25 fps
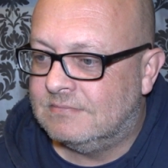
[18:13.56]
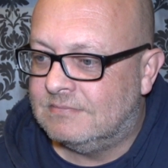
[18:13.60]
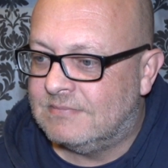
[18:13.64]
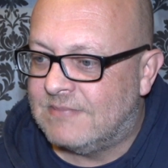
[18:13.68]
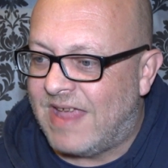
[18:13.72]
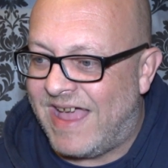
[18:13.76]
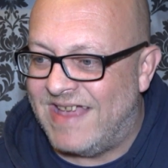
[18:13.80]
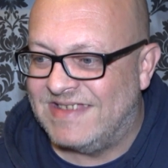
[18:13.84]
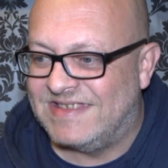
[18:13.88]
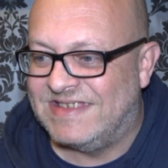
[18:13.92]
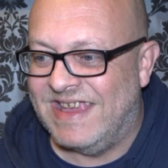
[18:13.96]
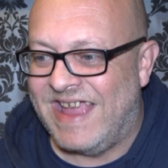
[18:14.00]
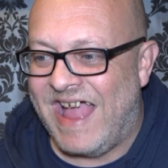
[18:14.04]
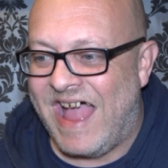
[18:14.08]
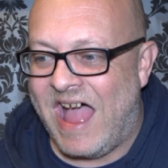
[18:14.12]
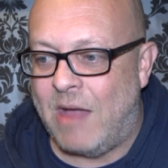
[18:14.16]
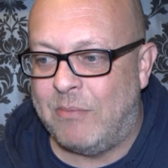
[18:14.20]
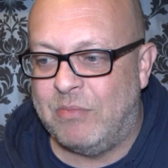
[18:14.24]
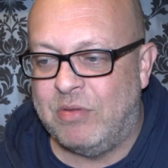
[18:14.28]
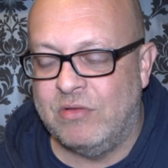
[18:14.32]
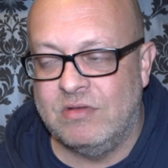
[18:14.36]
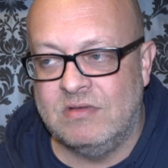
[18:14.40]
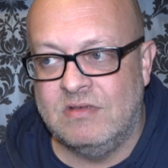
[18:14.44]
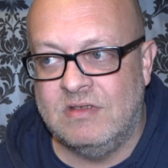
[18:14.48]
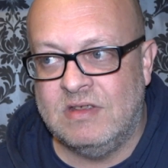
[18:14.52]
has it
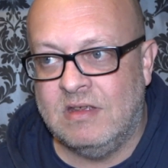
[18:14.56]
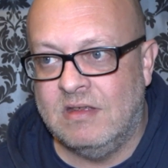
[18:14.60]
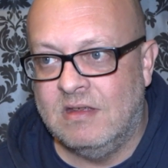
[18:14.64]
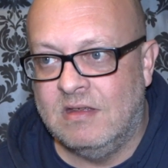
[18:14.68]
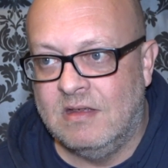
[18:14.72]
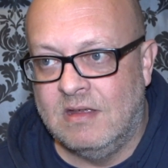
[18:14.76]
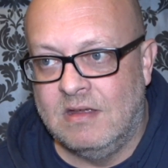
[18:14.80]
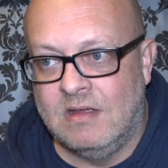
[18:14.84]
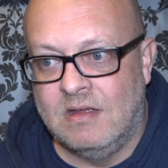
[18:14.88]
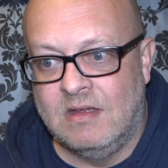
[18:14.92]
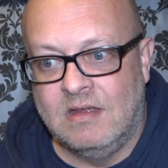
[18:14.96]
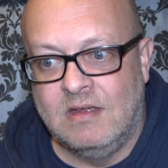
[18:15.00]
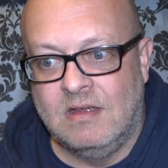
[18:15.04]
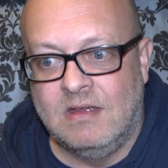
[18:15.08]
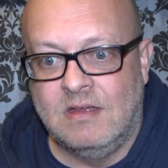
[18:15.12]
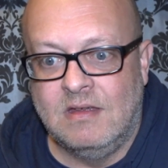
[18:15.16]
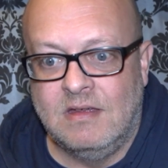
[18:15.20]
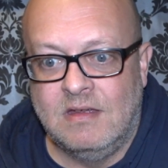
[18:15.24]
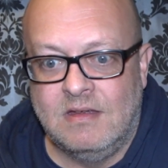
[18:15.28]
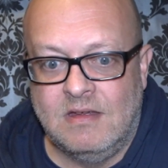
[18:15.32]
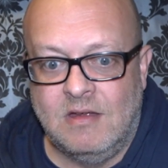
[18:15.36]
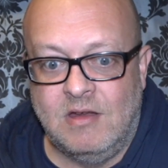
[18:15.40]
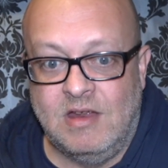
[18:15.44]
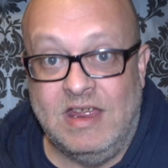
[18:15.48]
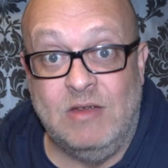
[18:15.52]
happened
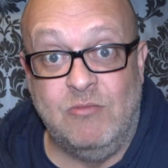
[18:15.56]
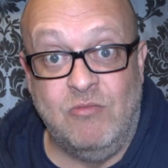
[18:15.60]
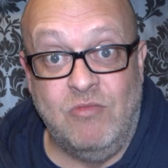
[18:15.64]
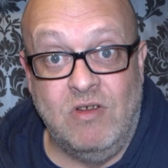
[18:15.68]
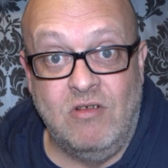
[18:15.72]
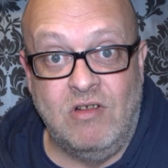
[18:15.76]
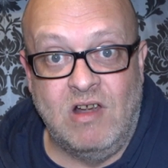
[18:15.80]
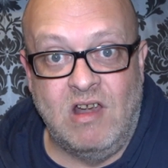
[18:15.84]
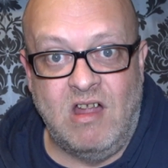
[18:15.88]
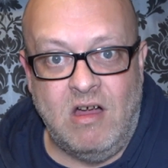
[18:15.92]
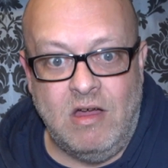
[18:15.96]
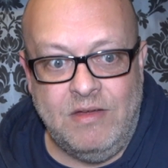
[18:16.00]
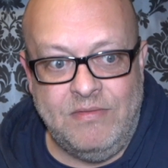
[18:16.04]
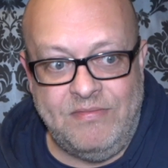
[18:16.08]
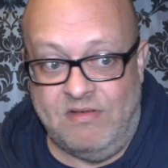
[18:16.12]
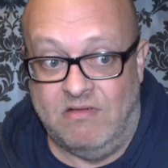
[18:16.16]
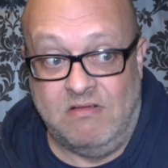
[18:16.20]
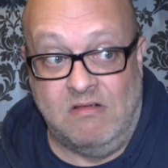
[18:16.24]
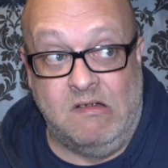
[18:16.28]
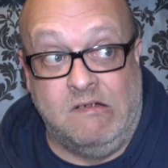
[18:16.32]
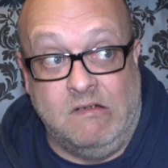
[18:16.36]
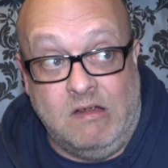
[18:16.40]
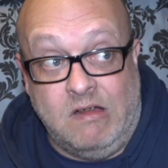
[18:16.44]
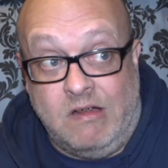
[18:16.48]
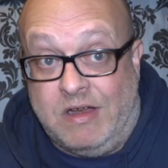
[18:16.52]
in real life? Oh,
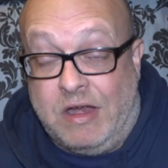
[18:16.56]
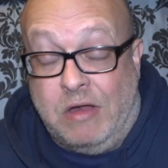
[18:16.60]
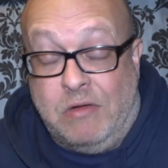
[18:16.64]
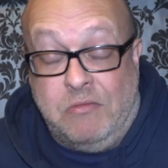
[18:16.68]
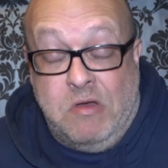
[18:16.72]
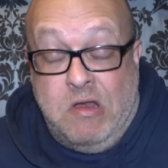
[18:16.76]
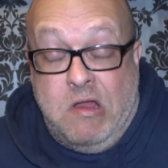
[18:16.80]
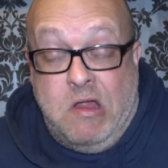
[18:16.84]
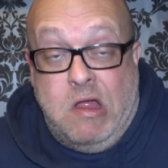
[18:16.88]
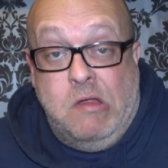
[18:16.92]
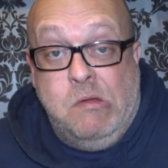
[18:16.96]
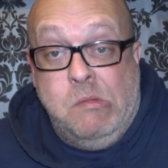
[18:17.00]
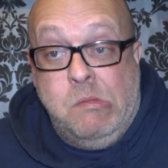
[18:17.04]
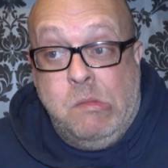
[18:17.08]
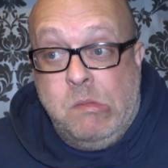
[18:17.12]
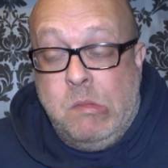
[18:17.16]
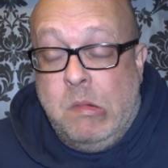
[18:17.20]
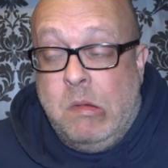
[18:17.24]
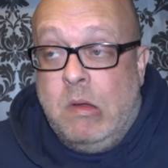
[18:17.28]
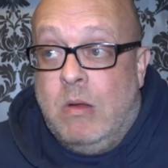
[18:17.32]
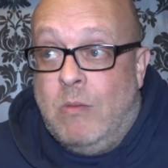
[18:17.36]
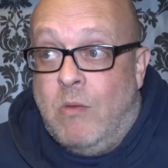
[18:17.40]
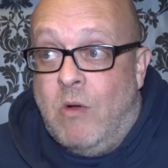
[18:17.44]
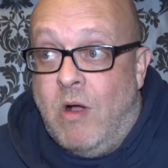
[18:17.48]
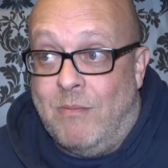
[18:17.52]
I don't know.
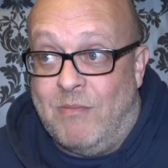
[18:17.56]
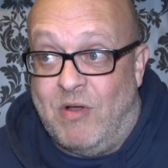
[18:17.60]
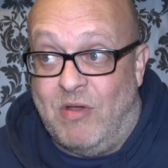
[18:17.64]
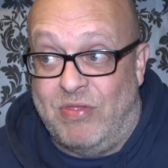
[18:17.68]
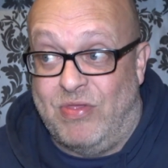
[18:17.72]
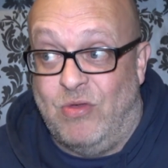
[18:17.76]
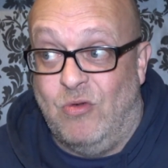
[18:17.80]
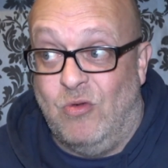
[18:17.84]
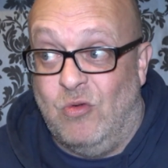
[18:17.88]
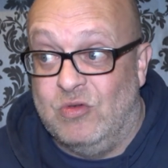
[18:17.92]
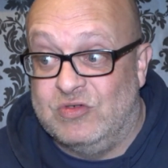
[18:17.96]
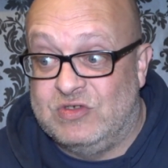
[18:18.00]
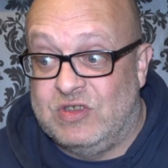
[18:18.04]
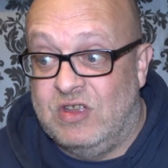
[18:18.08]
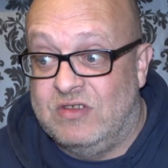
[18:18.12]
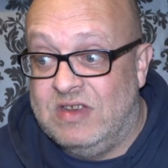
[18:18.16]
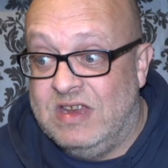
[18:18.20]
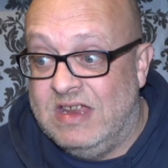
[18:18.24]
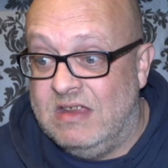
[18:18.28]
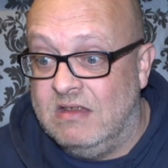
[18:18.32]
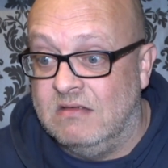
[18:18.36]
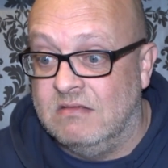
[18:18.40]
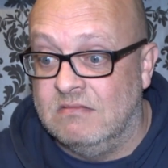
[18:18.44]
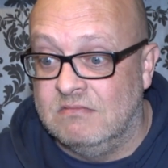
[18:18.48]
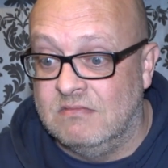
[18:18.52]
What are my thoughts on
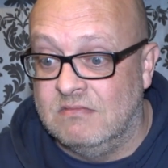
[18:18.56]
it?